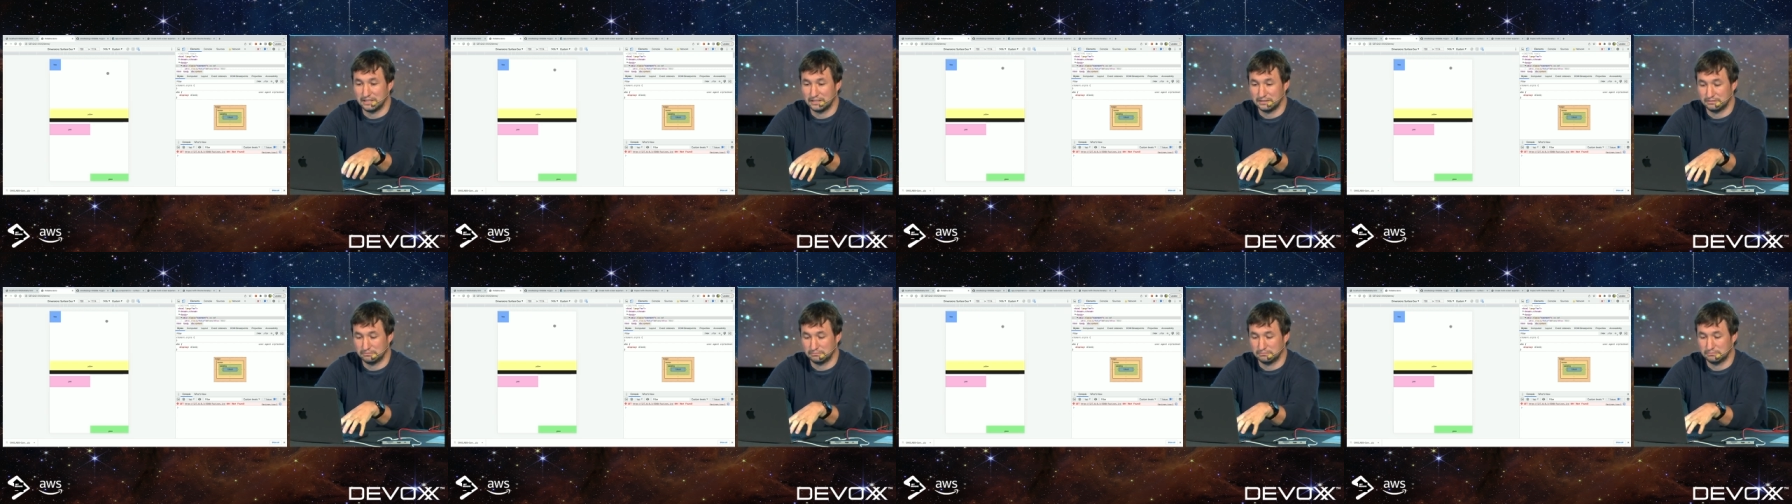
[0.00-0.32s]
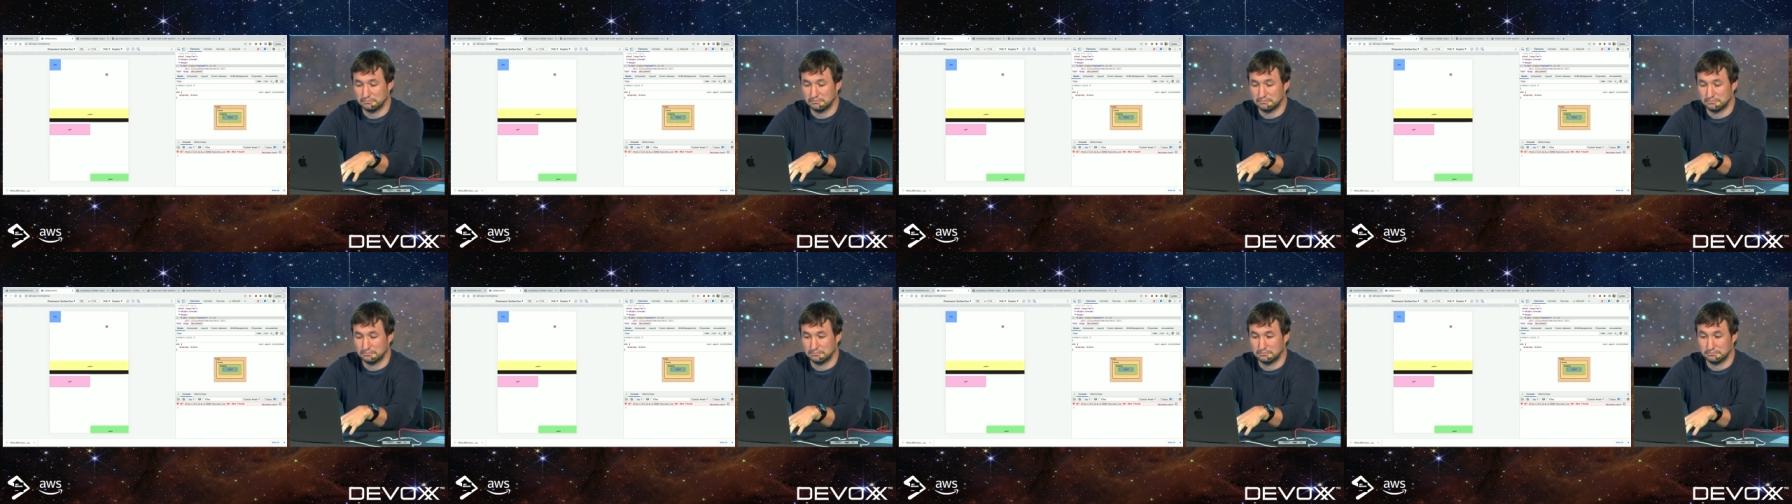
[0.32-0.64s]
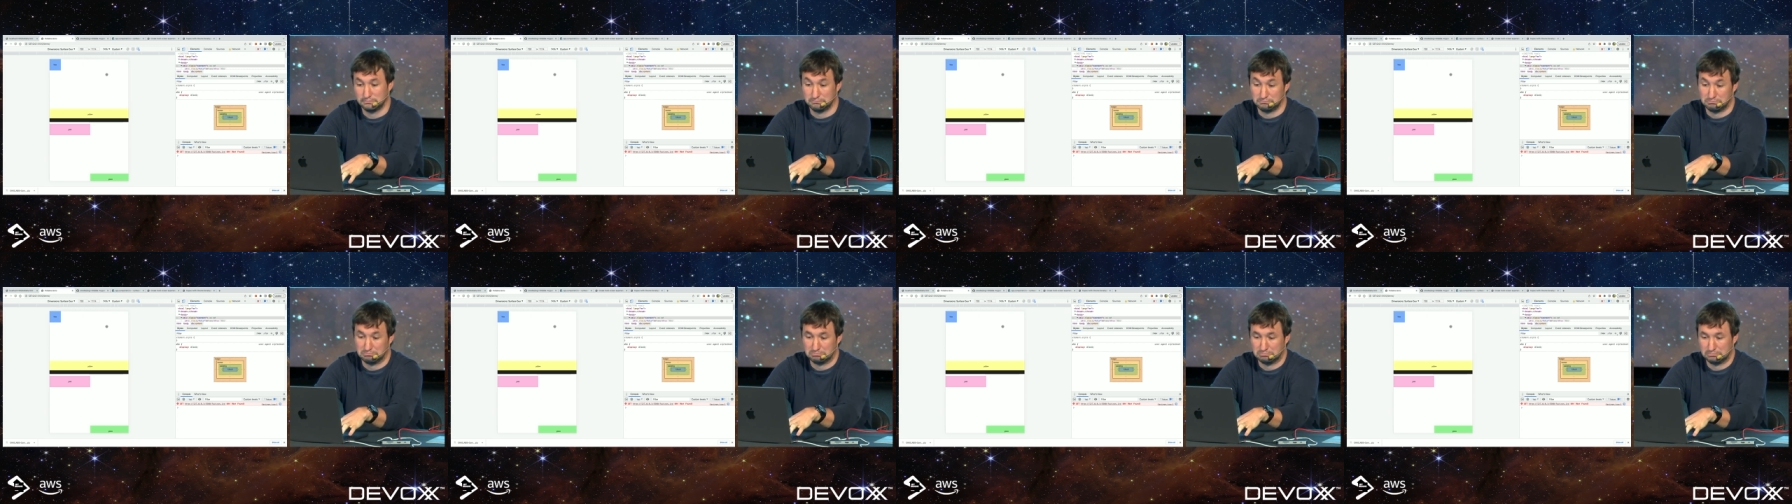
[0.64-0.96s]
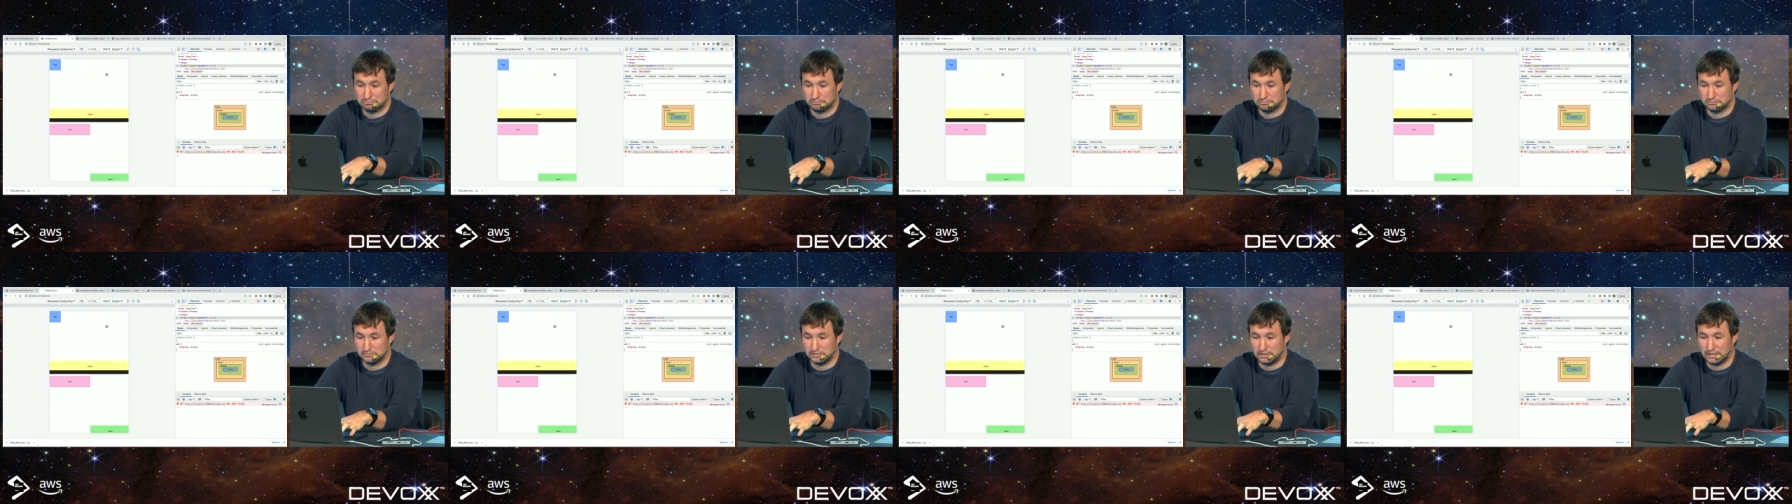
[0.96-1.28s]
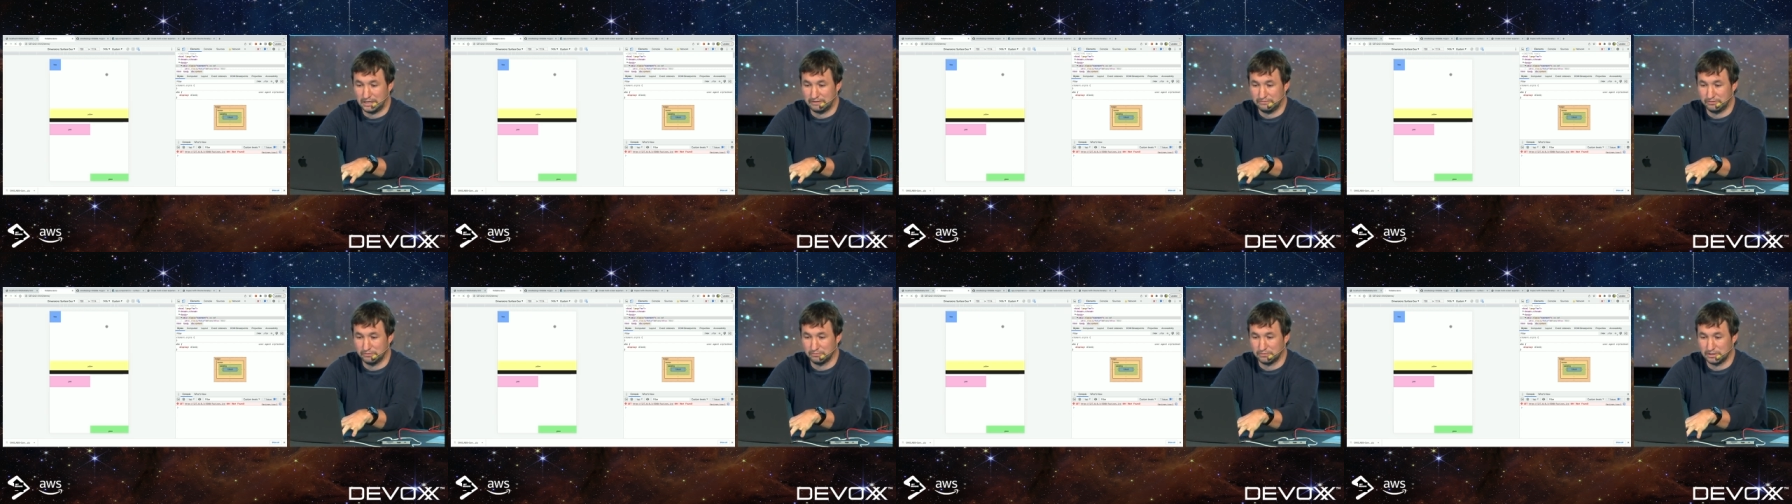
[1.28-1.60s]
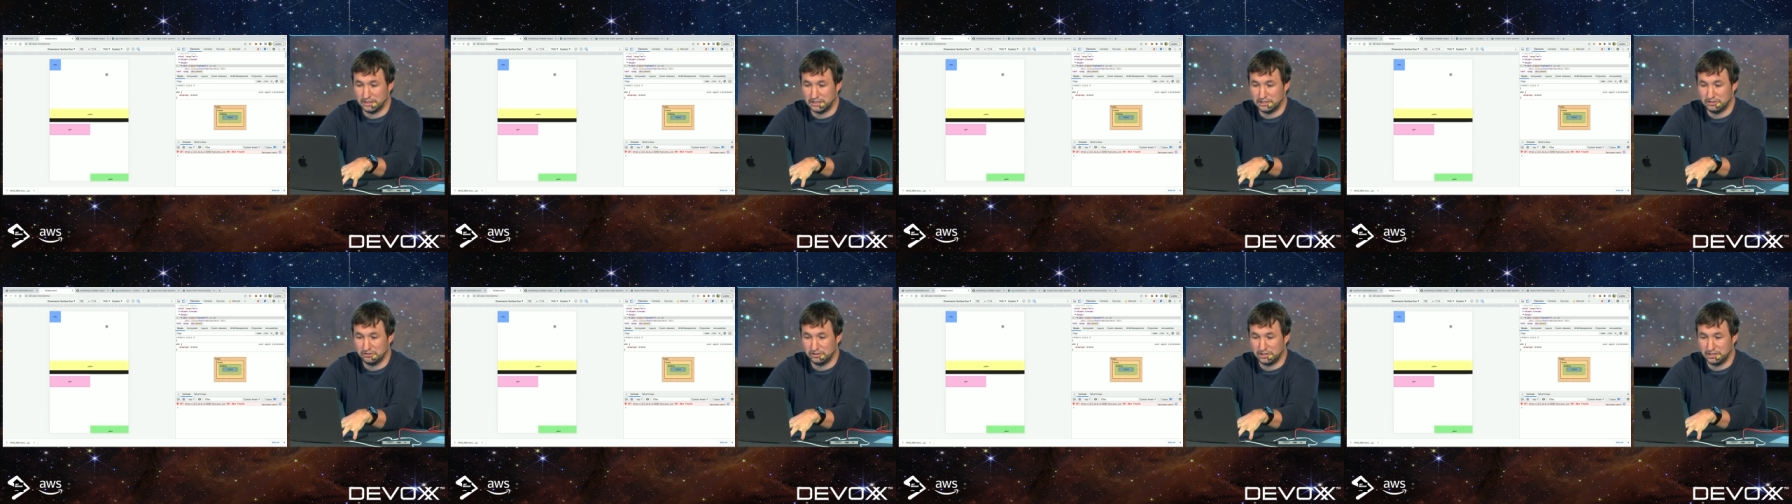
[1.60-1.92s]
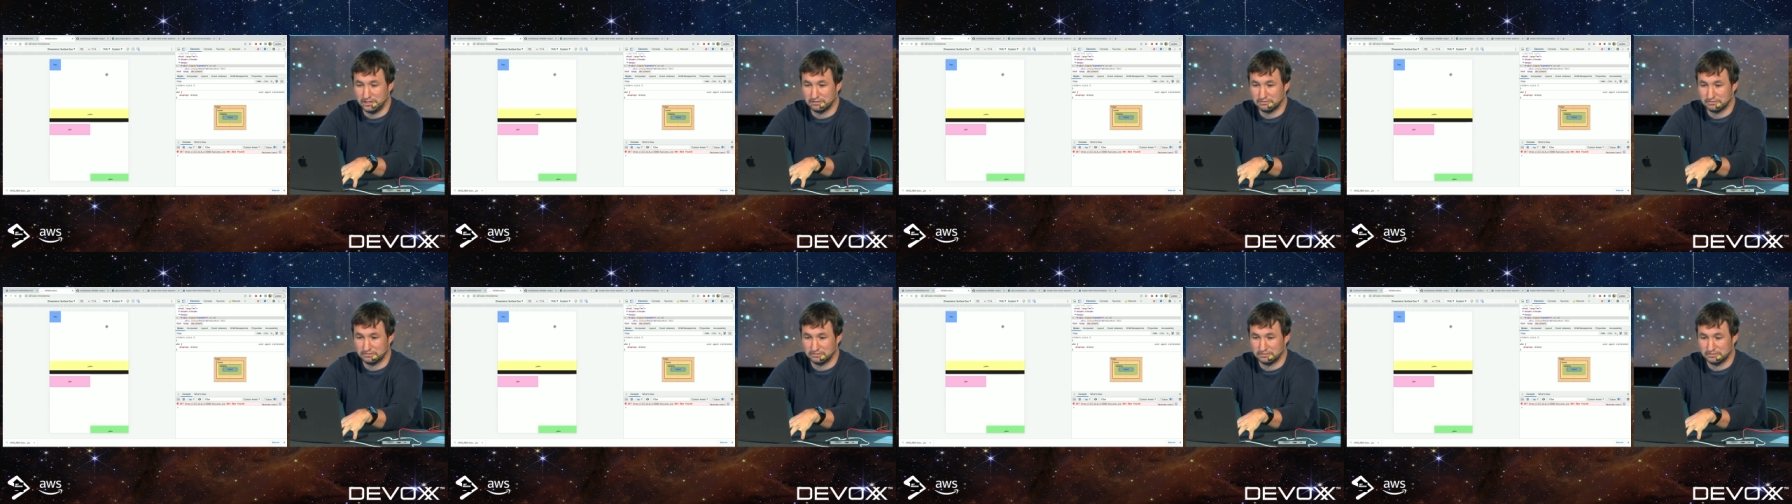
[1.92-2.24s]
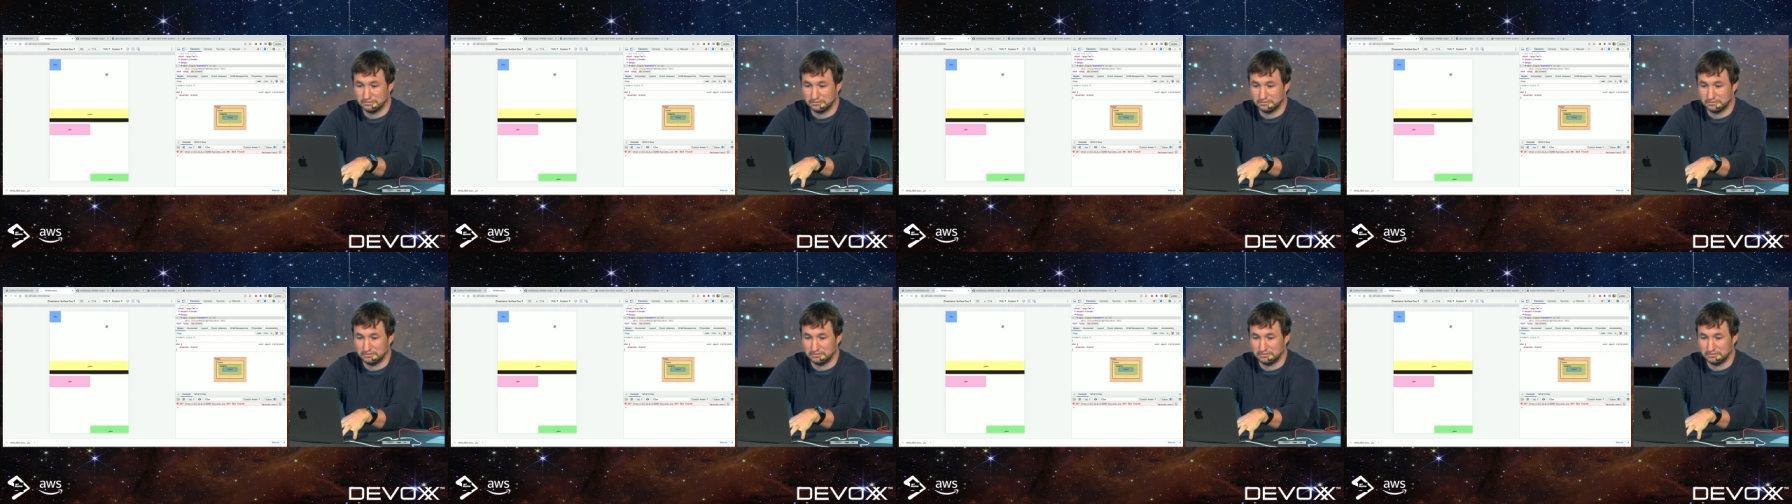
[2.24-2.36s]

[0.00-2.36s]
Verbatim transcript: and I have some glitch here.